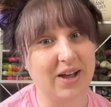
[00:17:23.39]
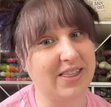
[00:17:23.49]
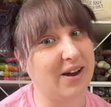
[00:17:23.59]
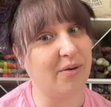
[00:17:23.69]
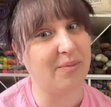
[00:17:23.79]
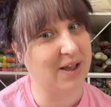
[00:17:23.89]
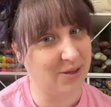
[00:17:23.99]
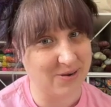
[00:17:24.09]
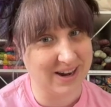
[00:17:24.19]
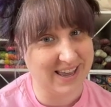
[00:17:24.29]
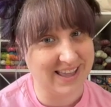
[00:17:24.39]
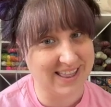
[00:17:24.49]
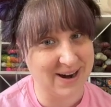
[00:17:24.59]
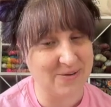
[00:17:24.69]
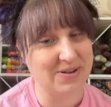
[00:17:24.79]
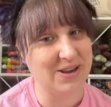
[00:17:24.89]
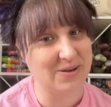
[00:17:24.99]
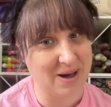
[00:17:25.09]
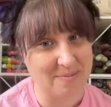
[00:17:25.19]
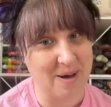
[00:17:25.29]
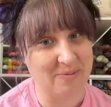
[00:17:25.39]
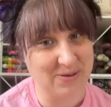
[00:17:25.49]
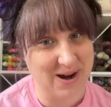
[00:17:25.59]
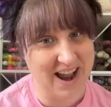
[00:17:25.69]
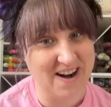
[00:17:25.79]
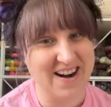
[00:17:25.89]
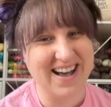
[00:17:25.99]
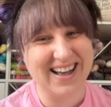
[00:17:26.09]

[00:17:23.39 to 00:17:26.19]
and there will be a lorikeet there when you come up for air.